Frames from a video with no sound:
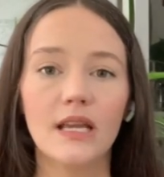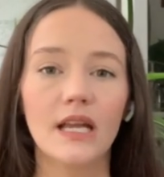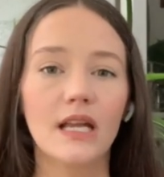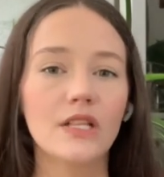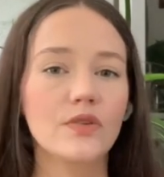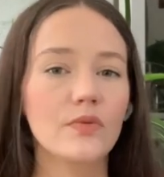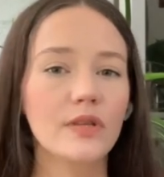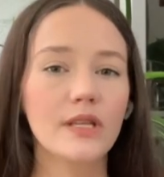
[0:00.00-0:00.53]

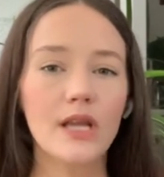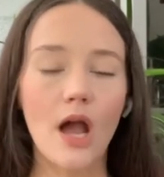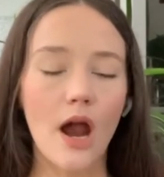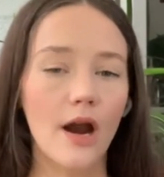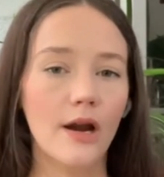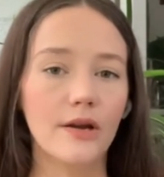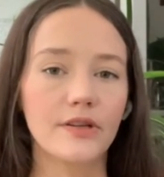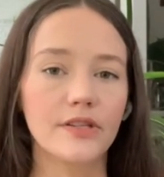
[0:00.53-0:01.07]
It's really
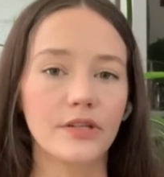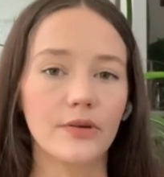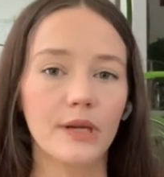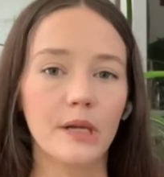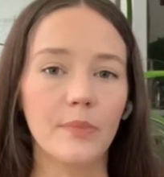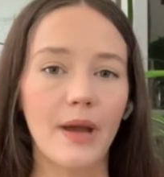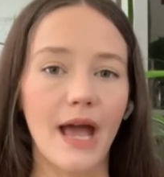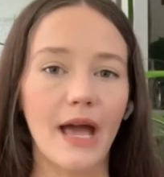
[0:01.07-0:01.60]
hard to create
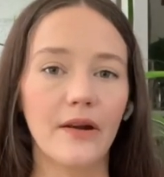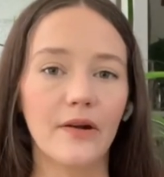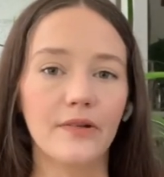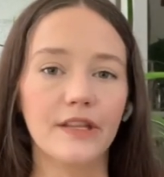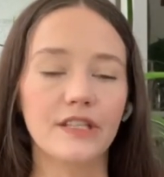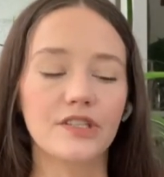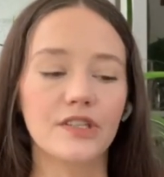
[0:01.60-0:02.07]
a pattern that's